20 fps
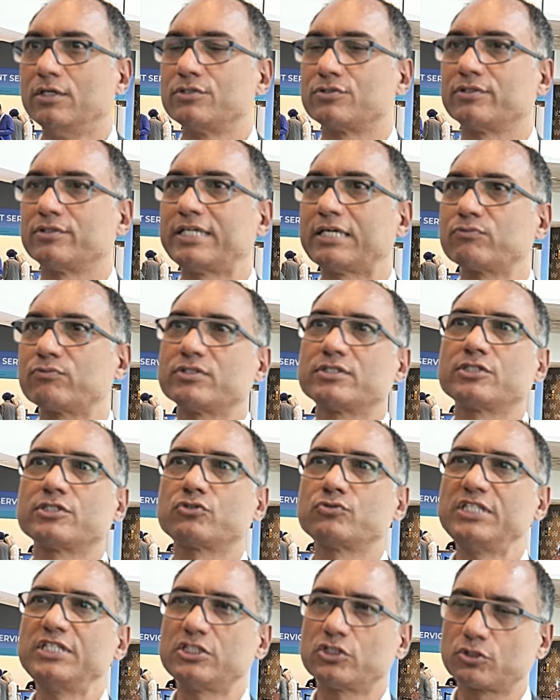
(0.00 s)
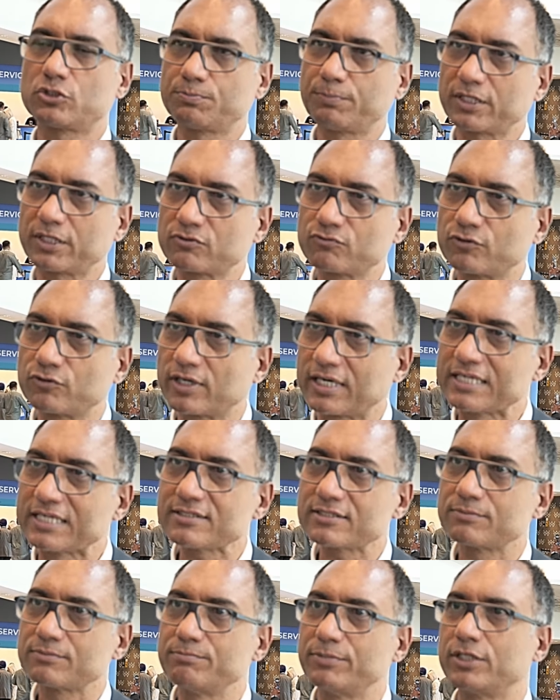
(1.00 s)
So that was the sweet spot for
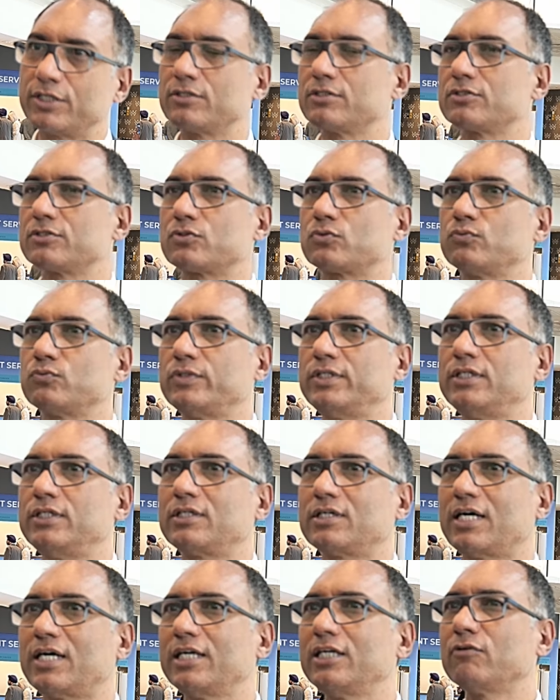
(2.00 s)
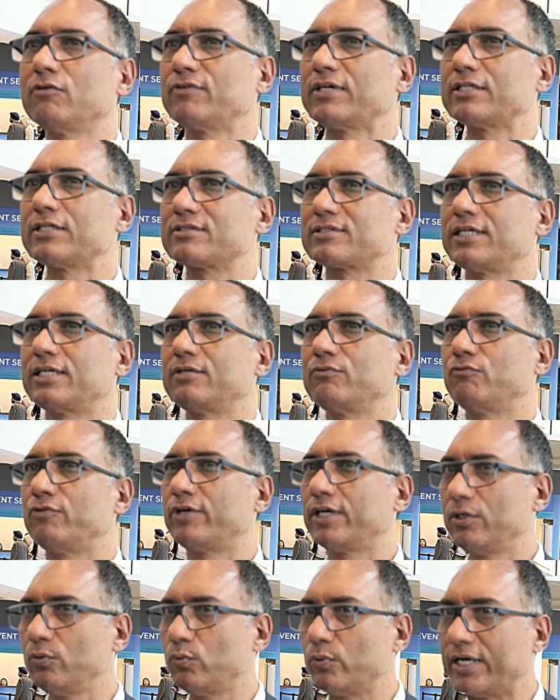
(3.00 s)
us, because we kind of understand
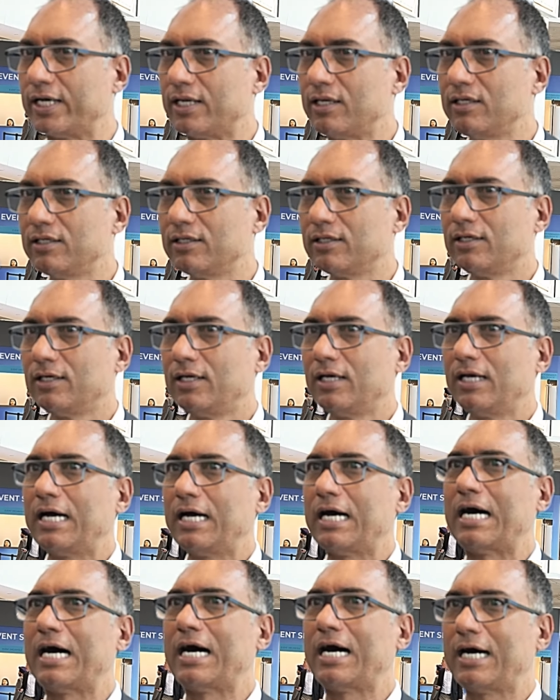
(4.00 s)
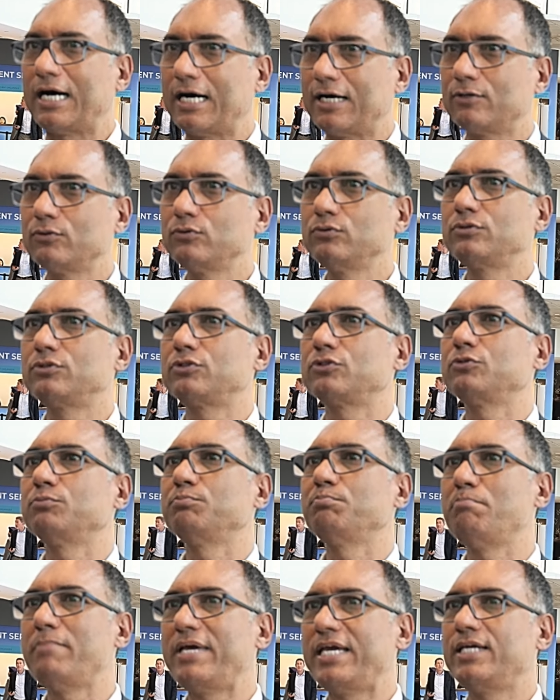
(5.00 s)
very well how to
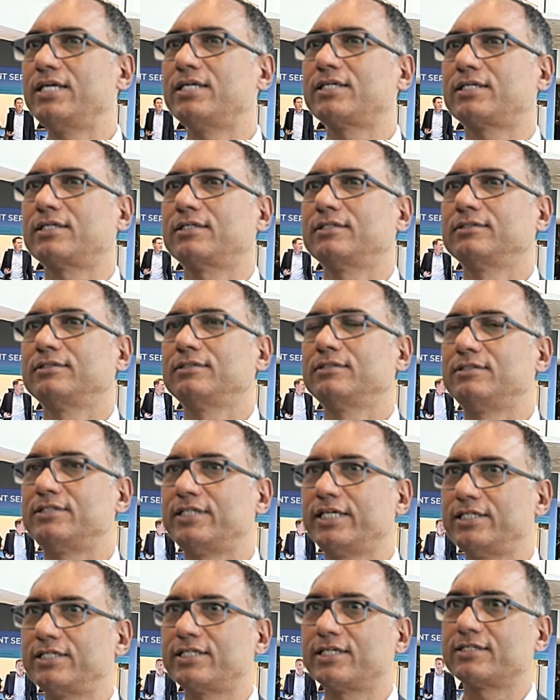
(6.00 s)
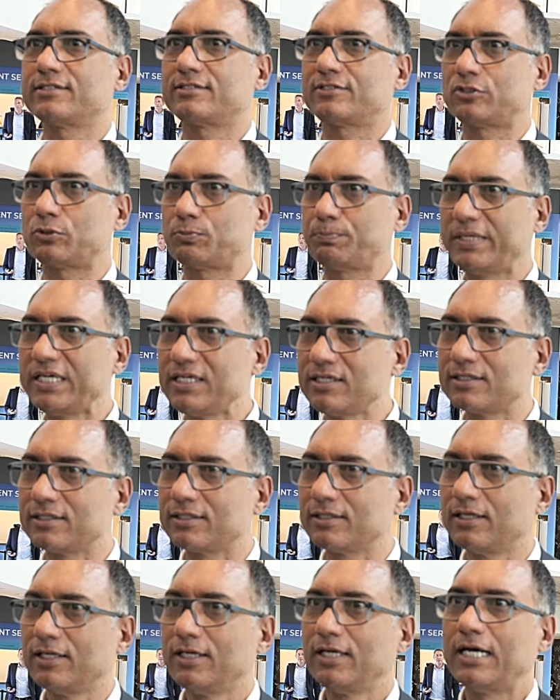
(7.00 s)
make data
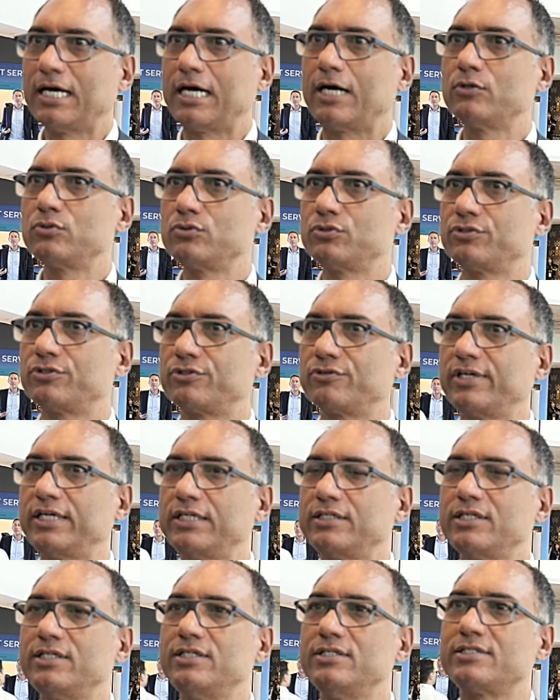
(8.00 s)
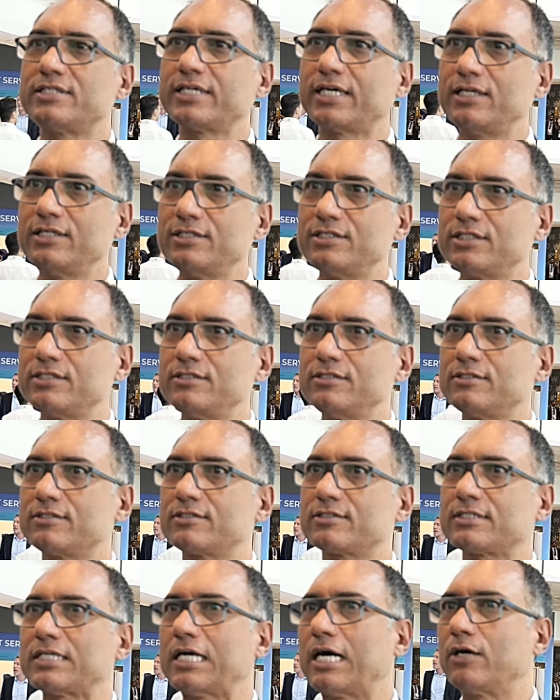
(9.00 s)
speak, how to create
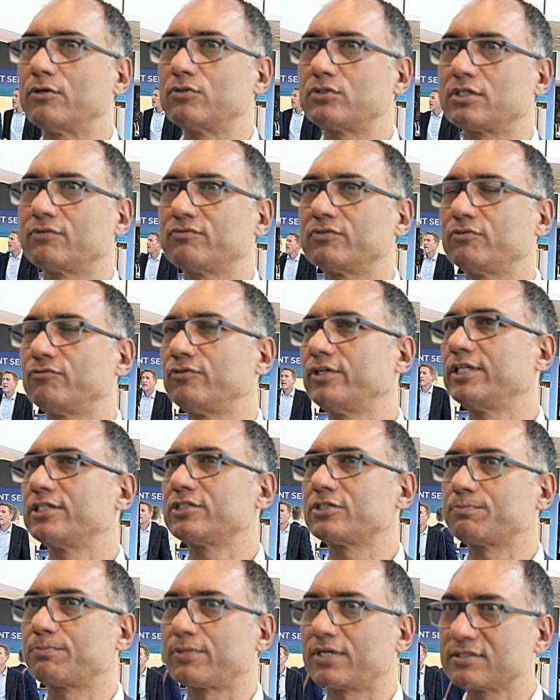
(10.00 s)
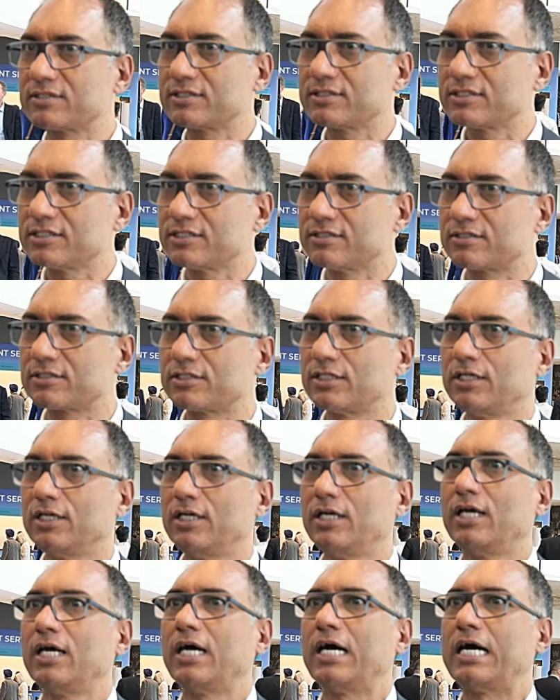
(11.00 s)
intelligence out of the various processes,
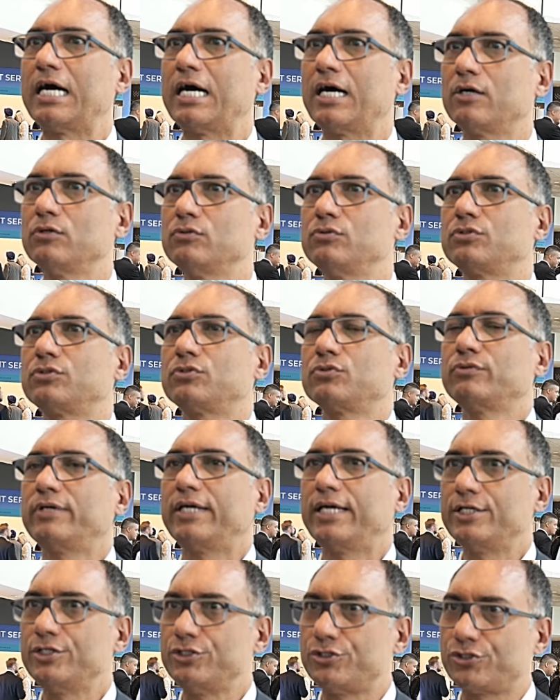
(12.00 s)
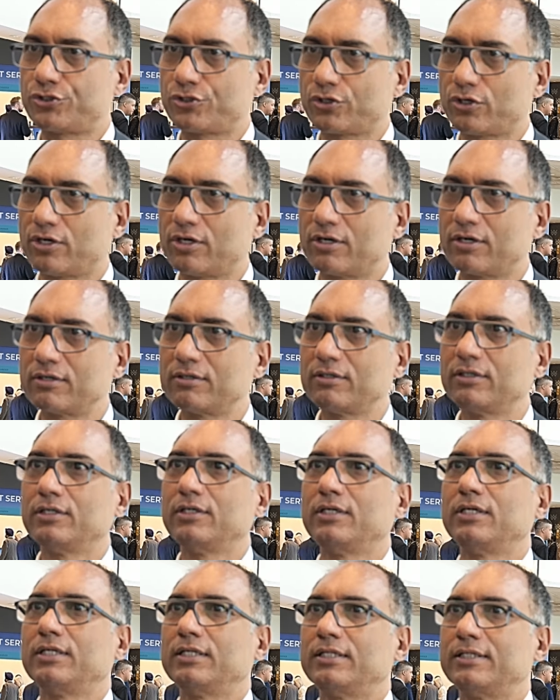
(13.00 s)
how to ensure
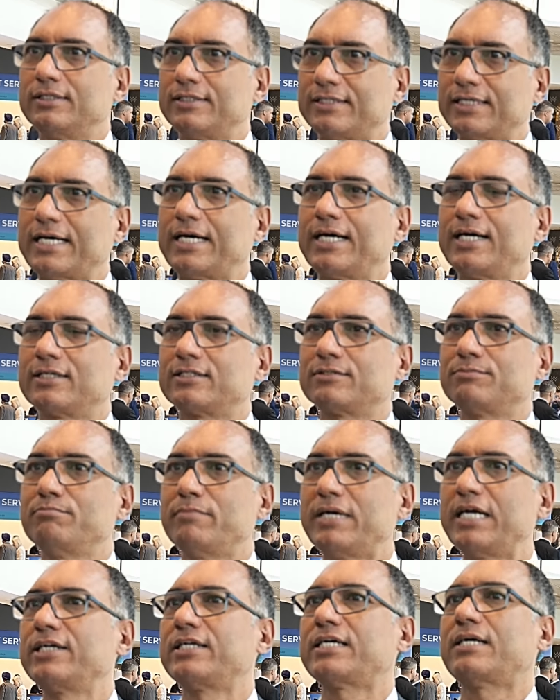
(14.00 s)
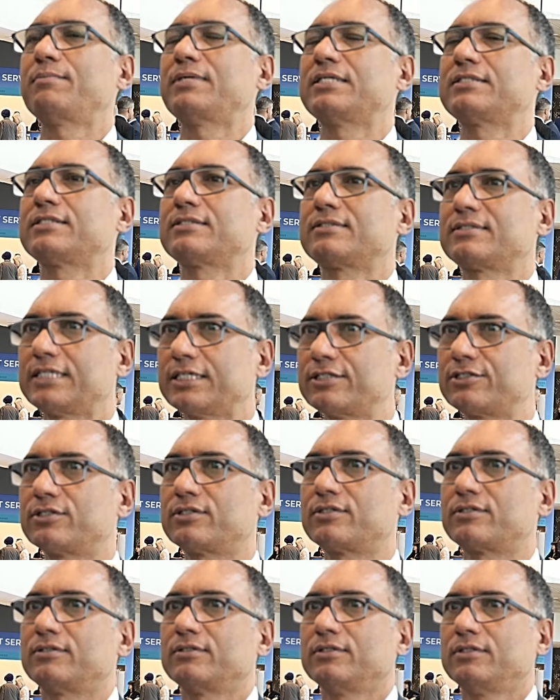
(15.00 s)
that maritime as a
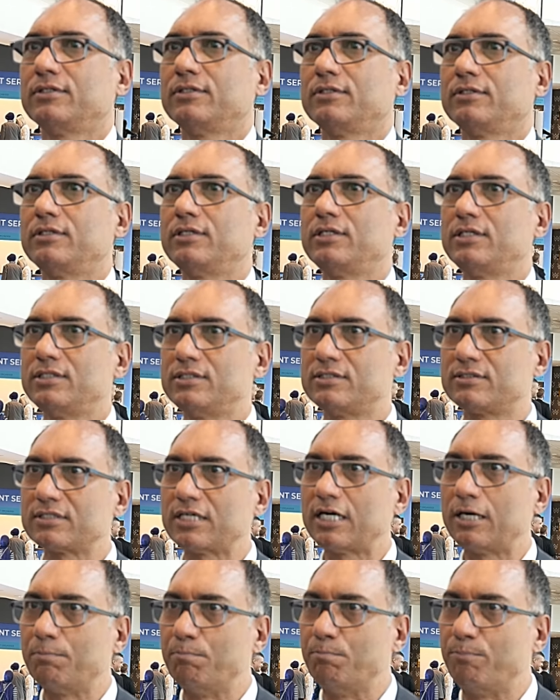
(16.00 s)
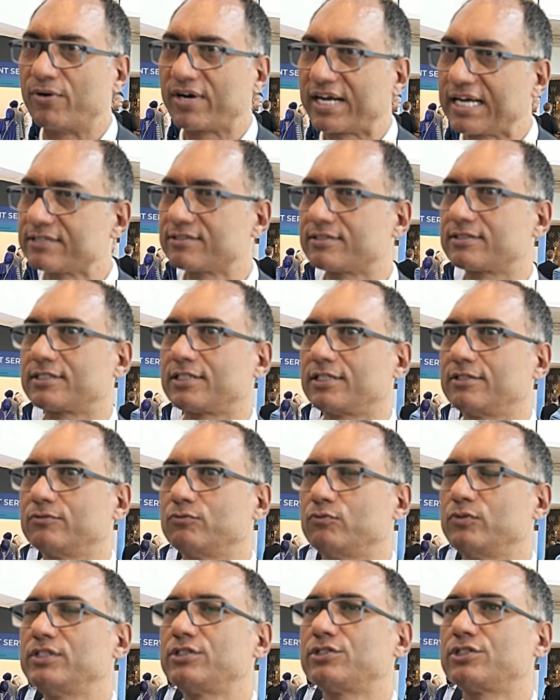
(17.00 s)
sector is abreast
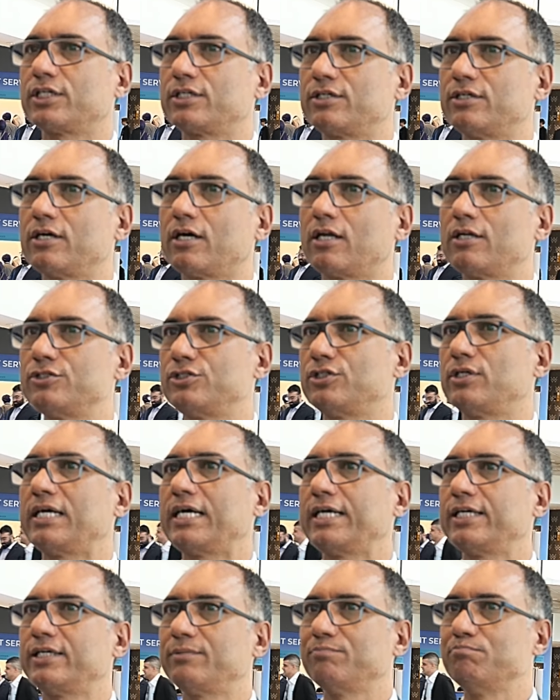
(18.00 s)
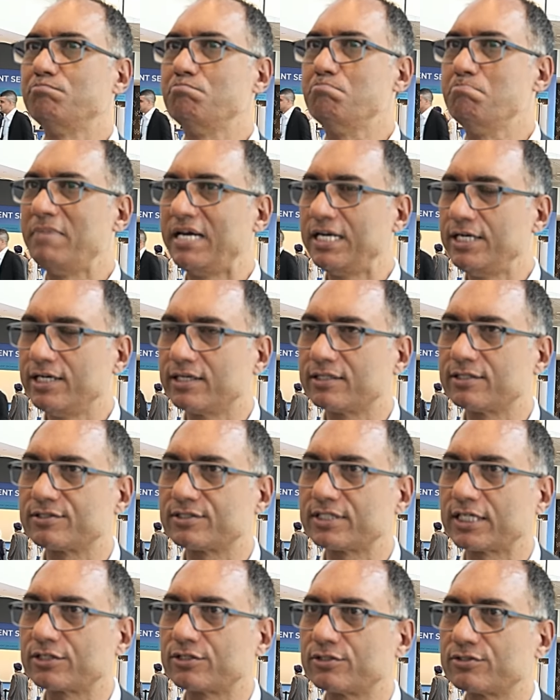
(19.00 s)
with technology like many other
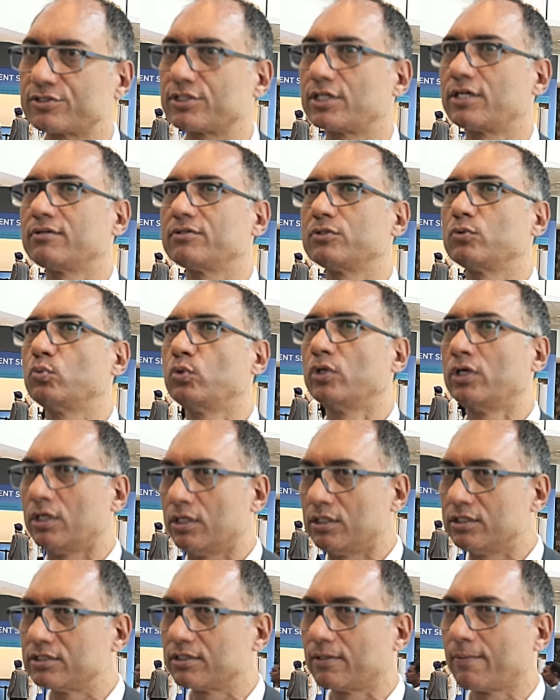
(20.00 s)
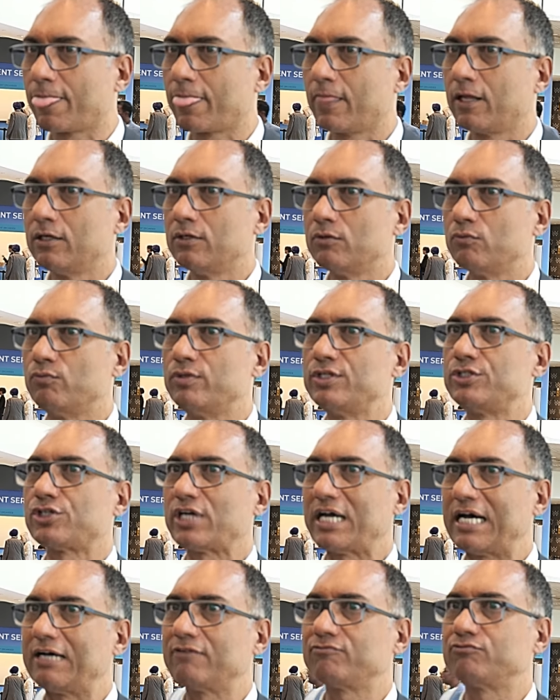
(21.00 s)
sectors around the world, which
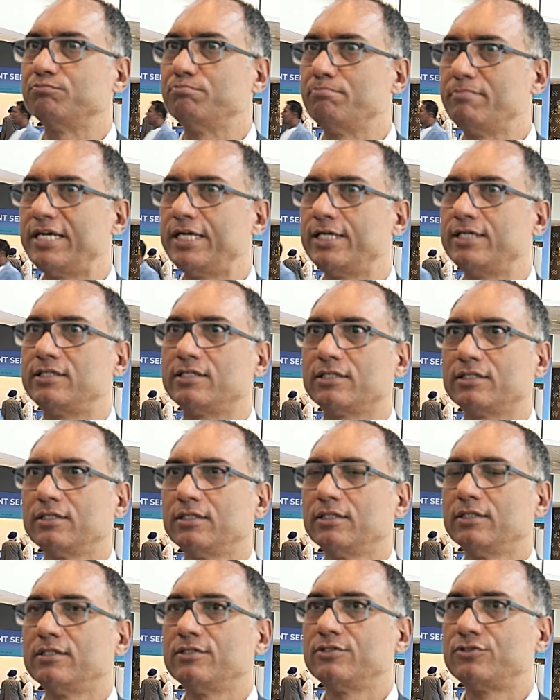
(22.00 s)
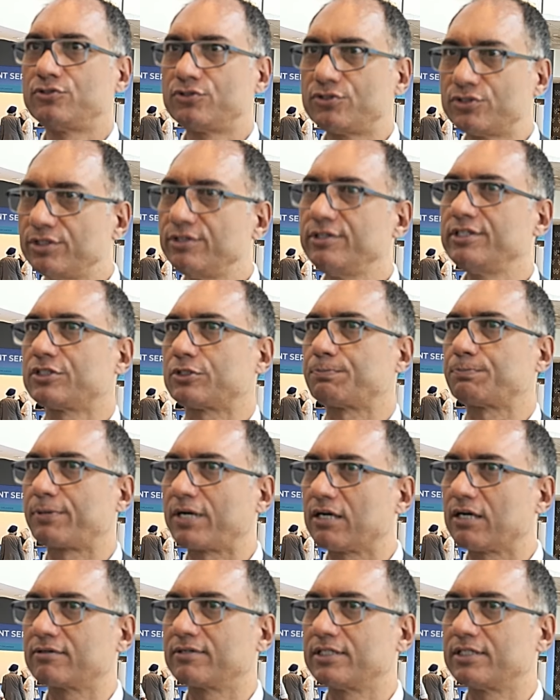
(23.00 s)
have made serious
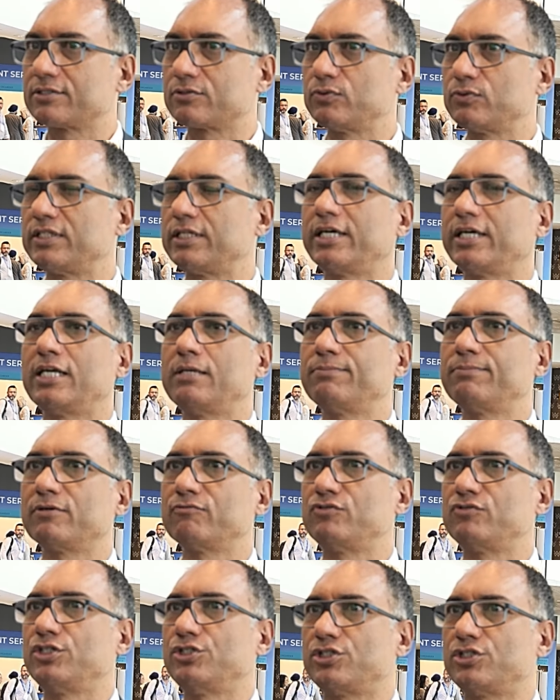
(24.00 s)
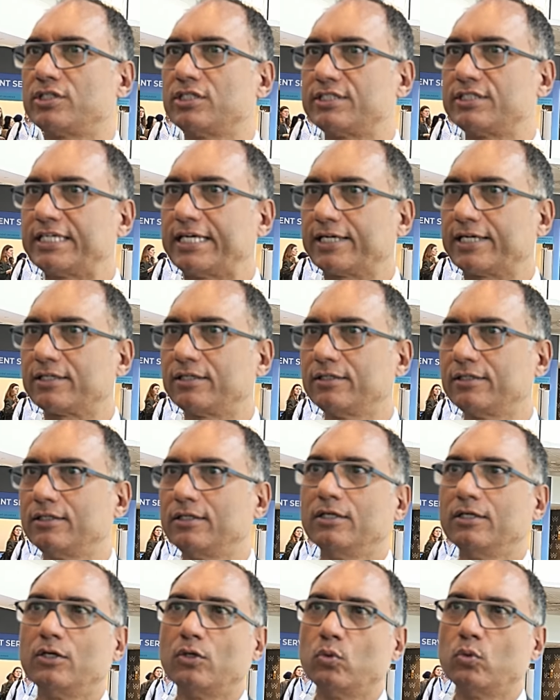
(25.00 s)
progress with the help of digital tech.
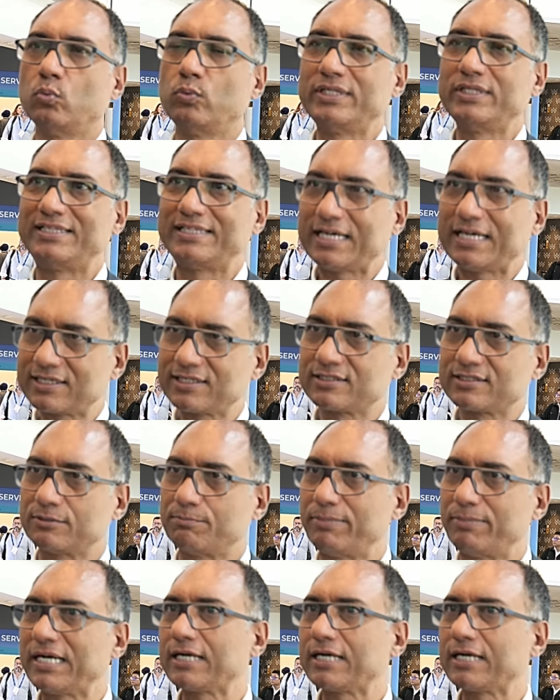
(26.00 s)
With that as a